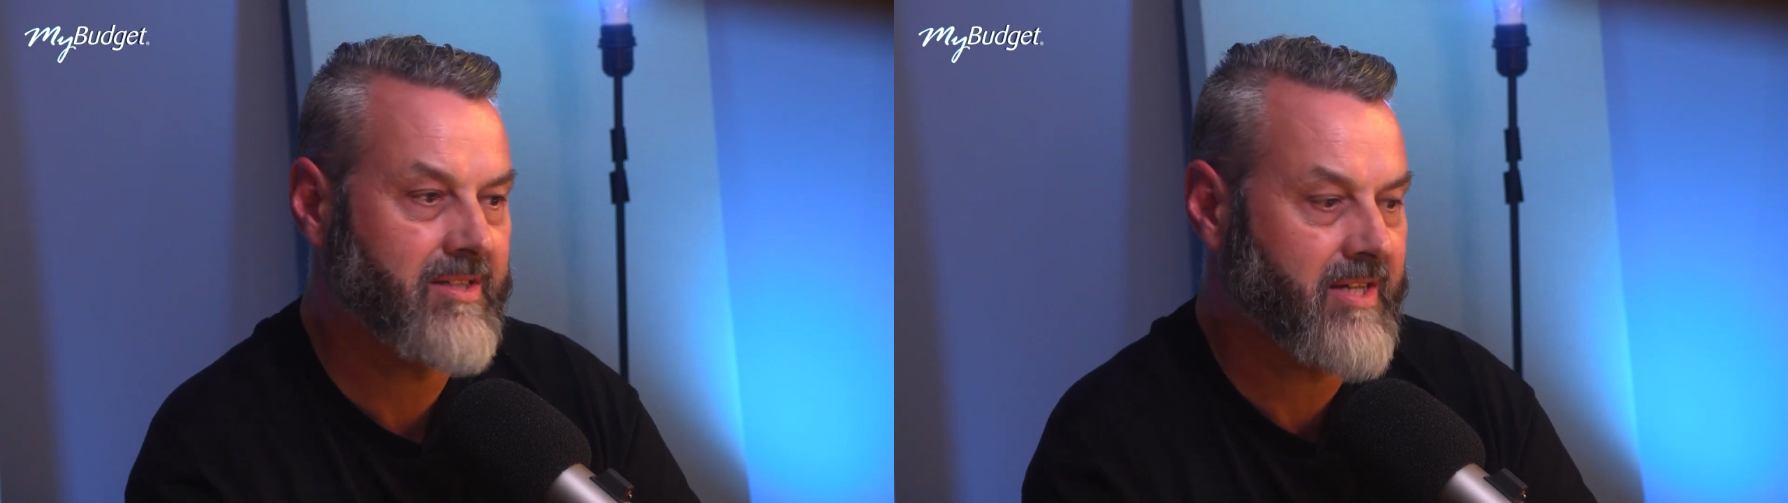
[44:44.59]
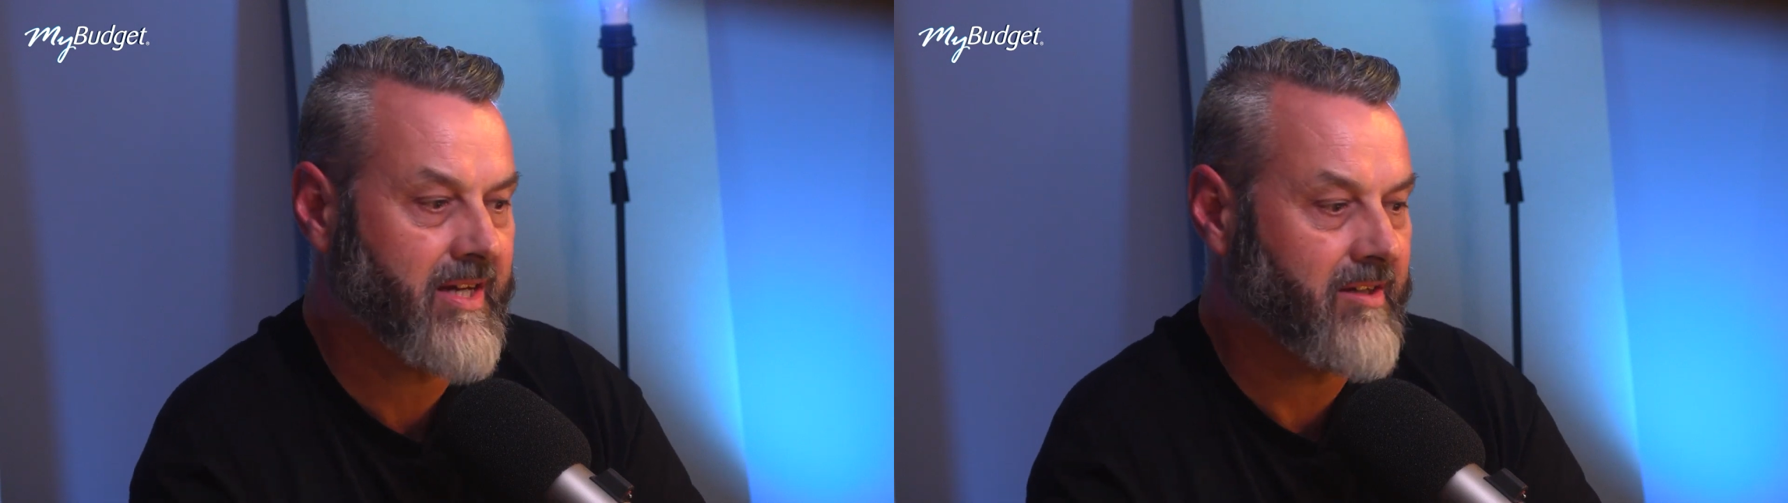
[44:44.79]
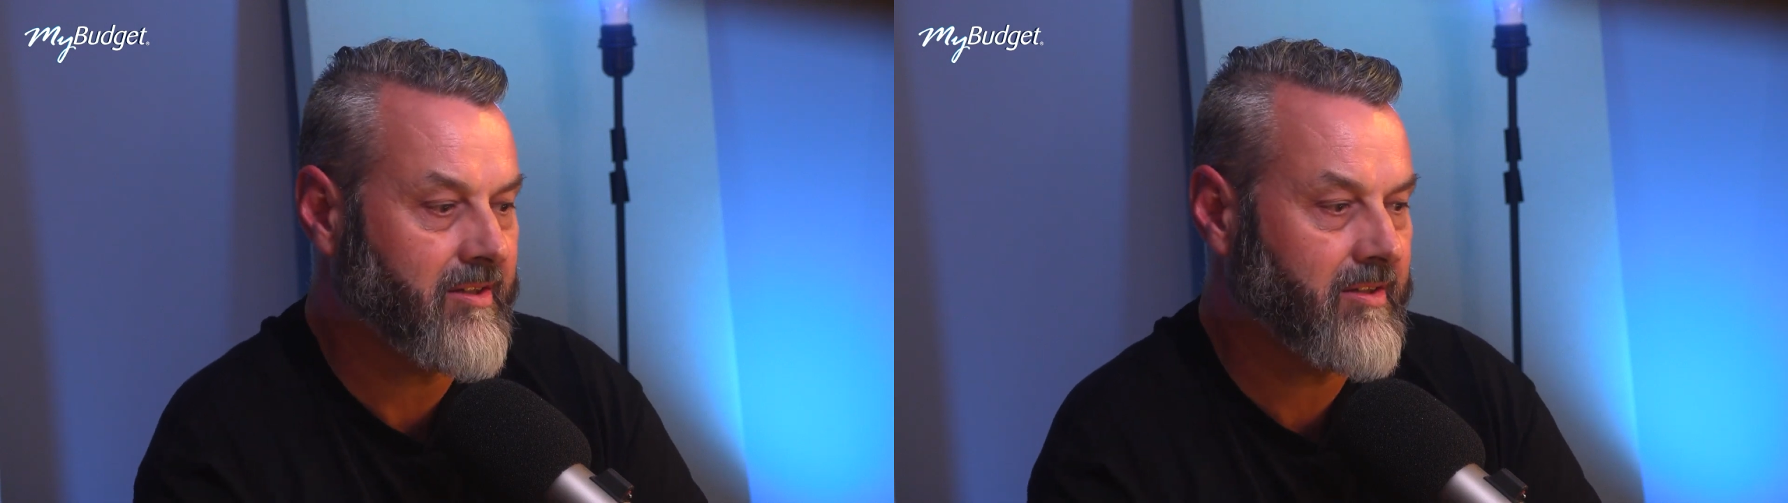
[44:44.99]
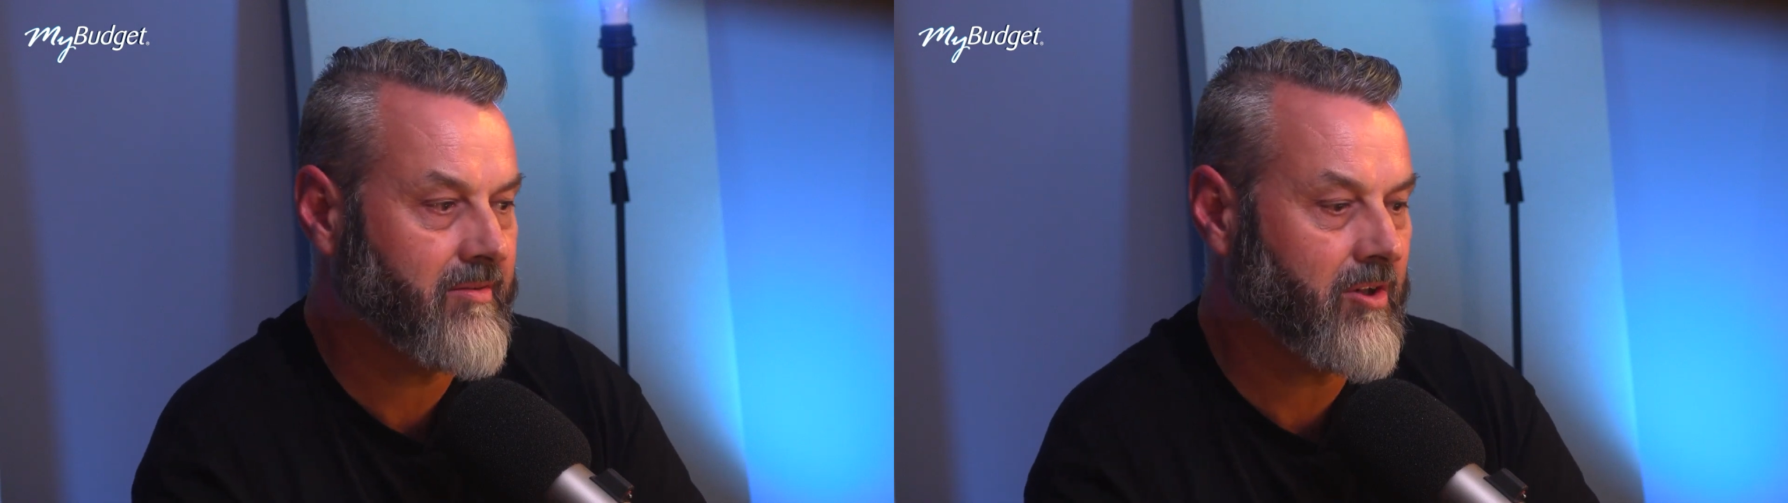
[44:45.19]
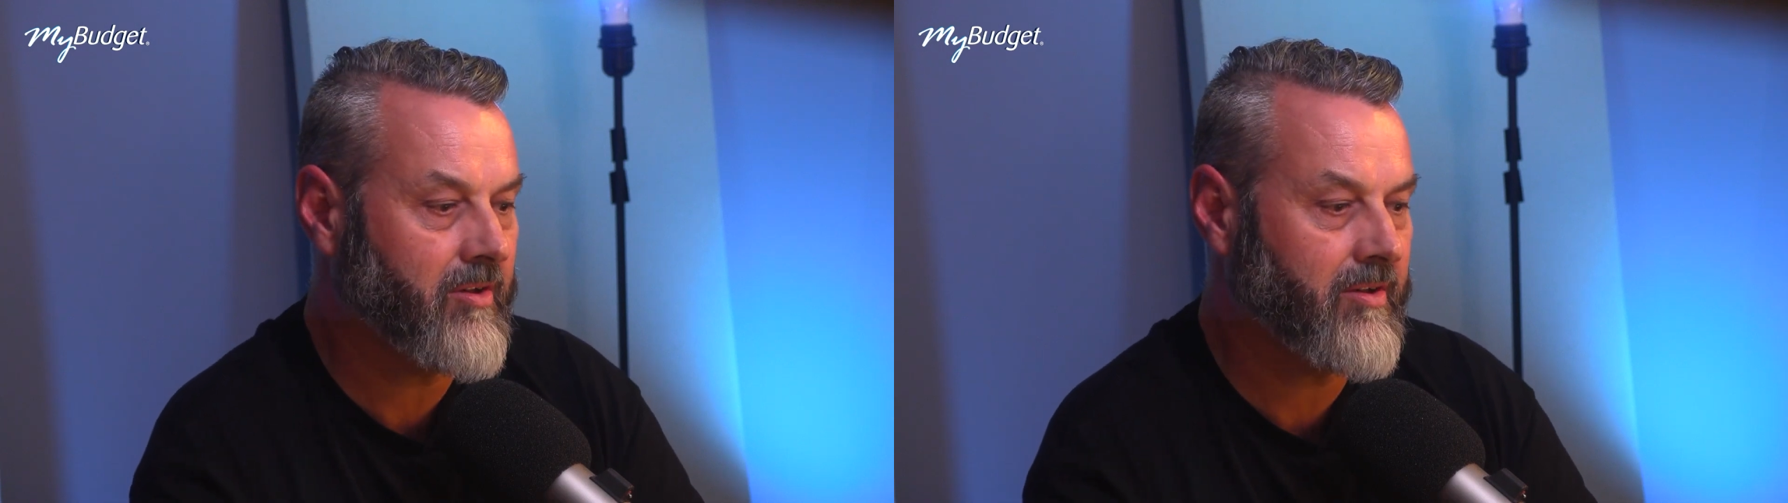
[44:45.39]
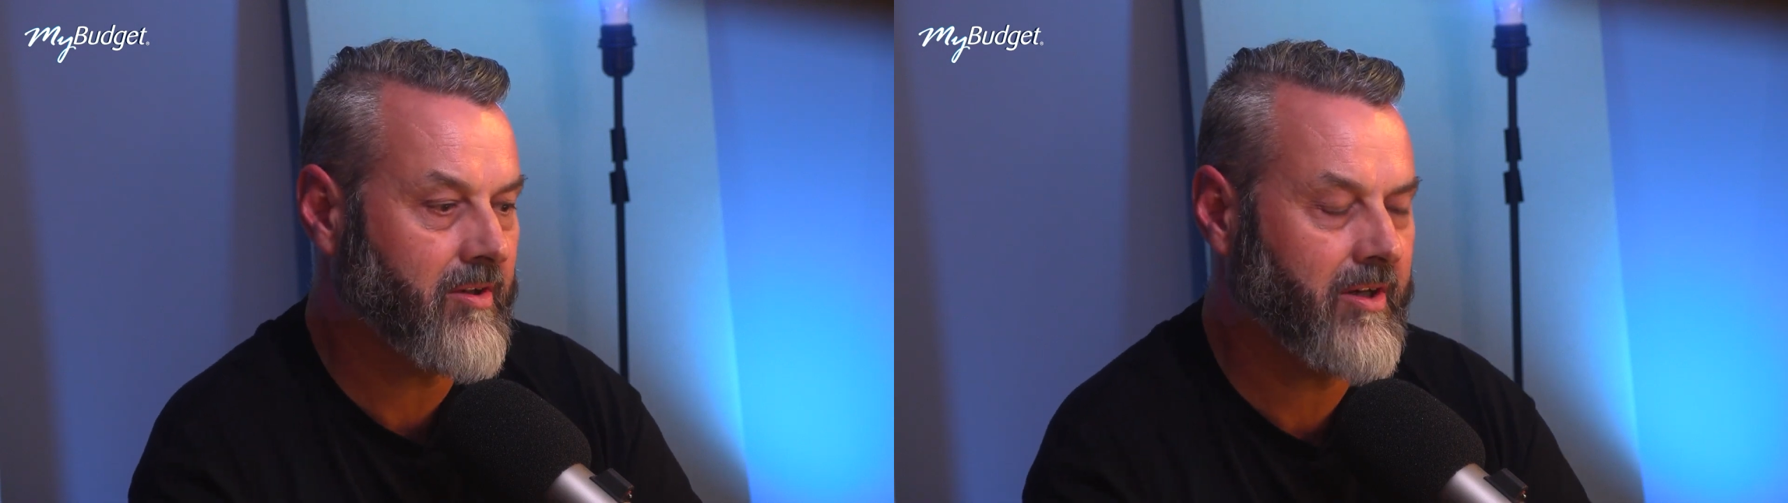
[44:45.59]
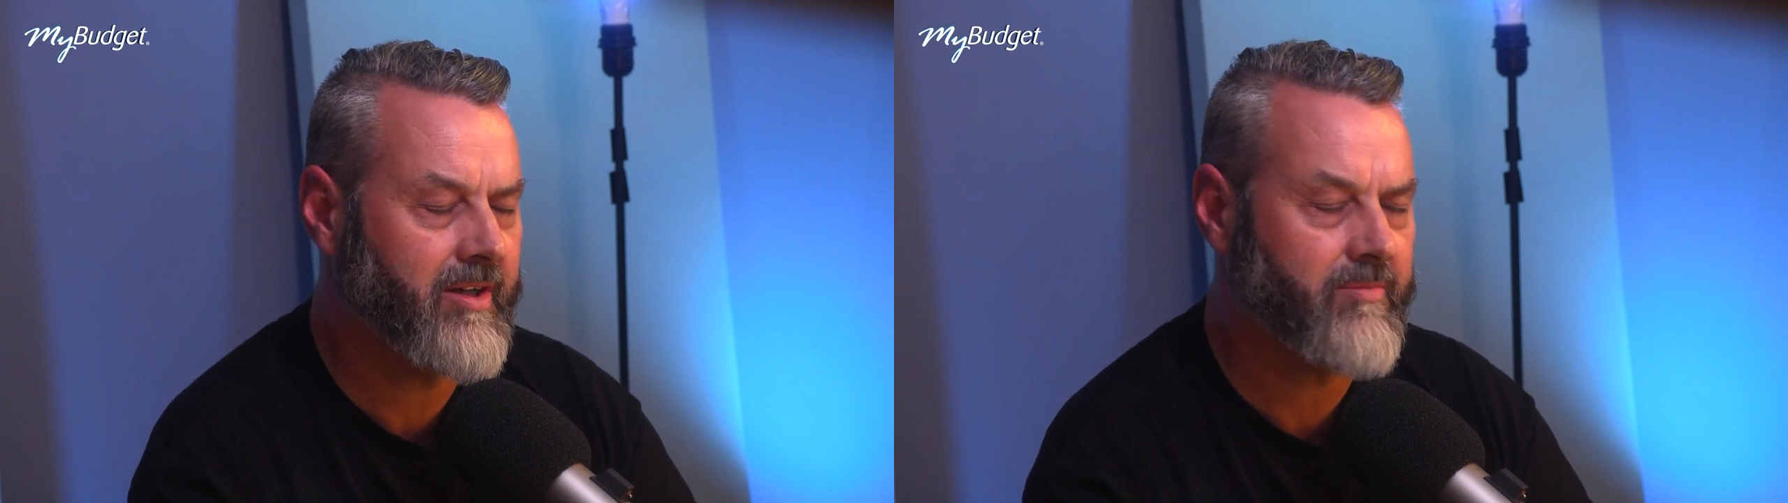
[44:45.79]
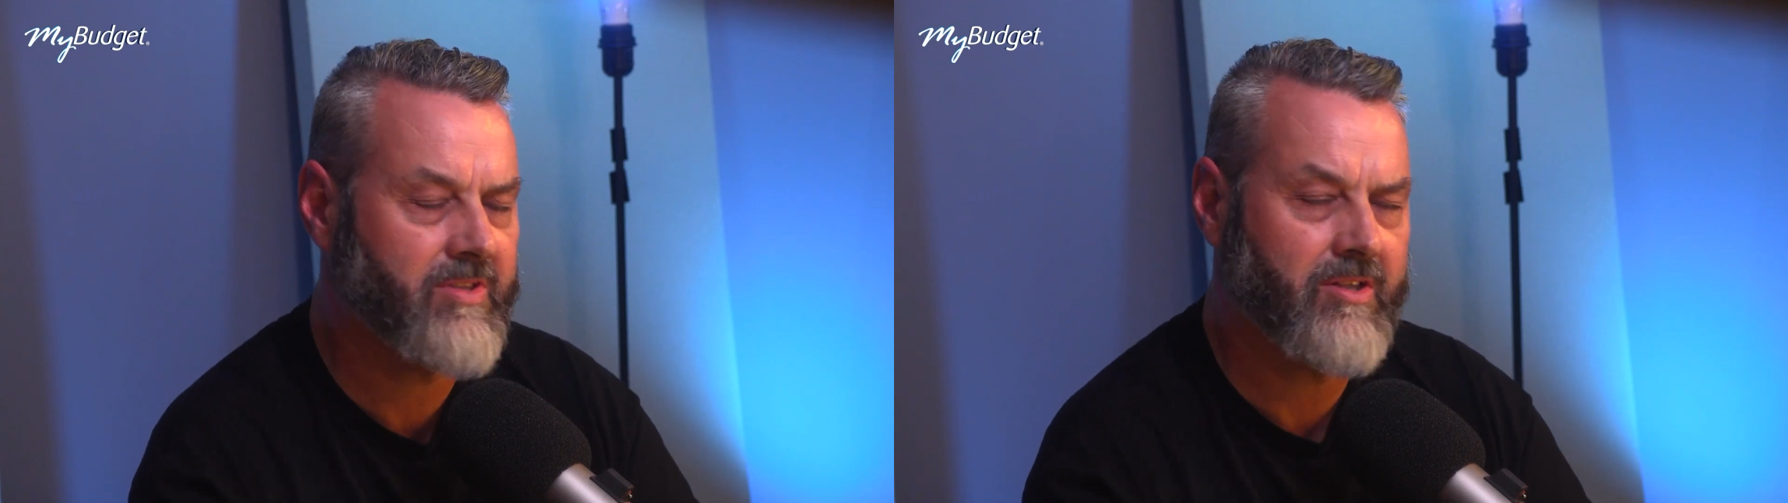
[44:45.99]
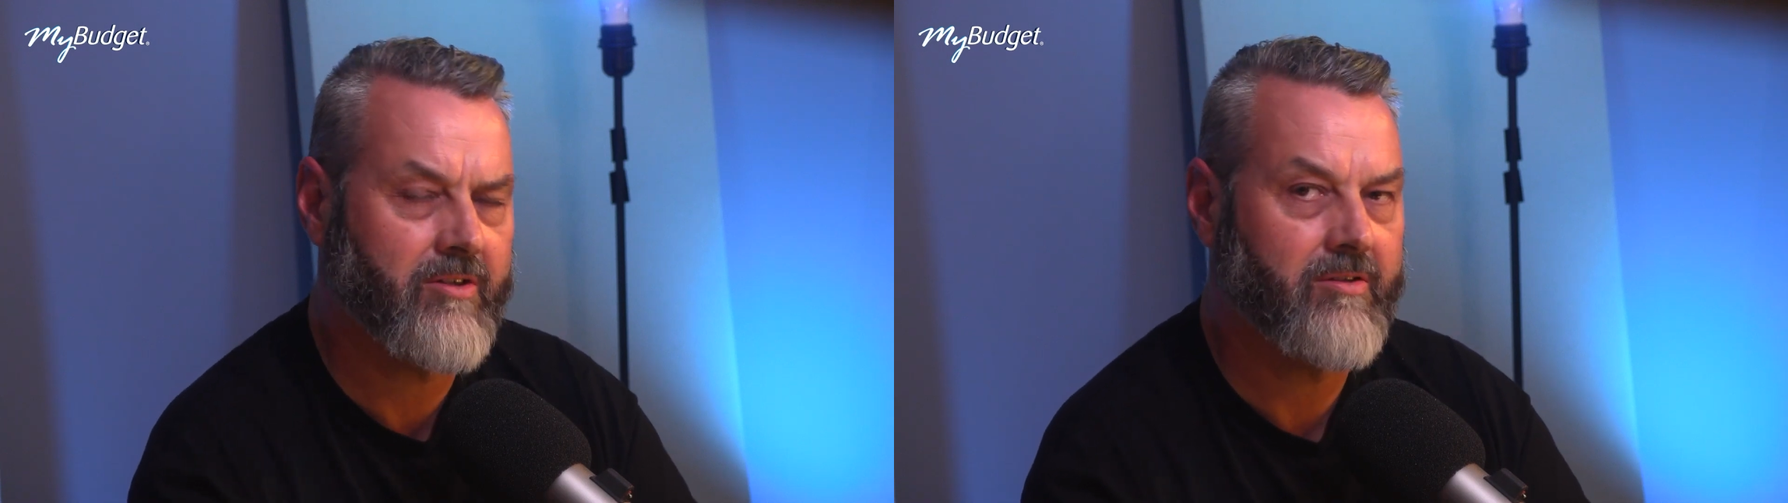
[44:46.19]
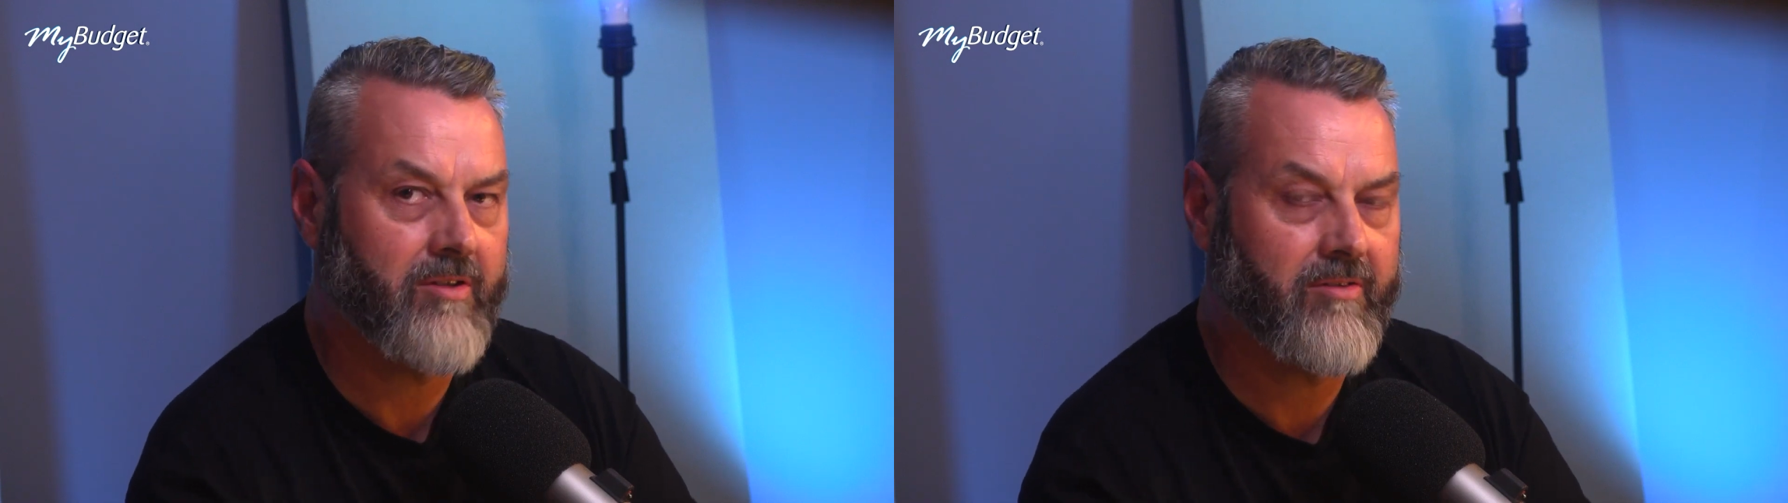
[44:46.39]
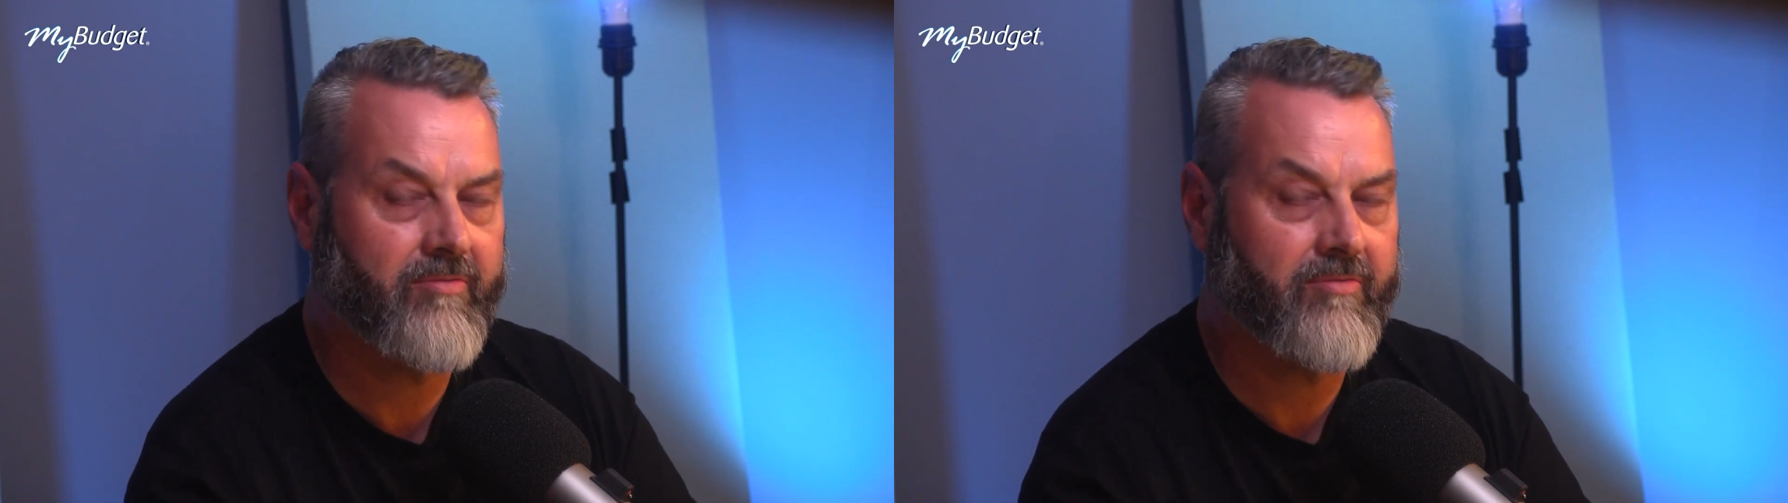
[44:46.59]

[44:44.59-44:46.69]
say, I